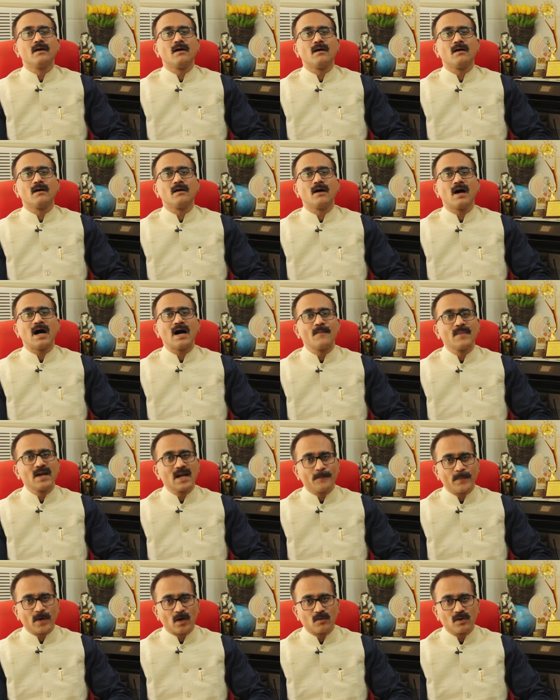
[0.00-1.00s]
uh,
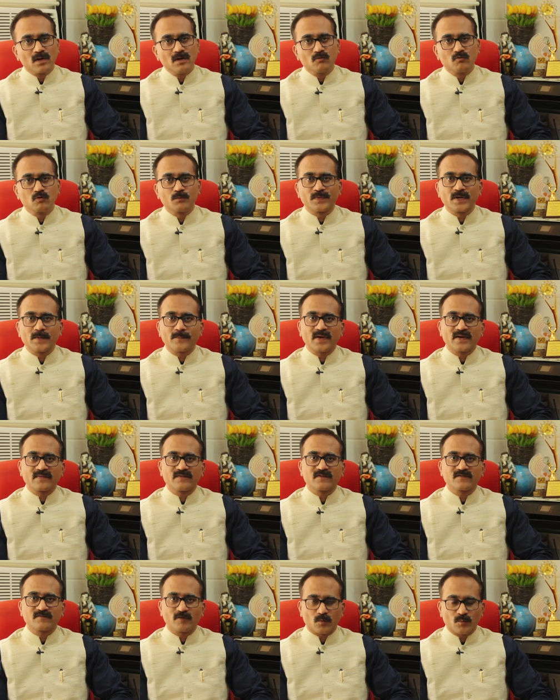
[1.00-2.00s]
amla powder to prepare
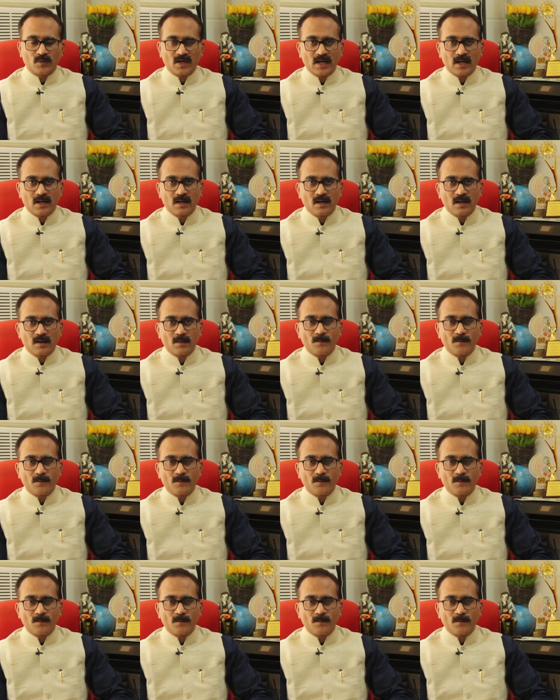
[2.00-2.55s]
this formula.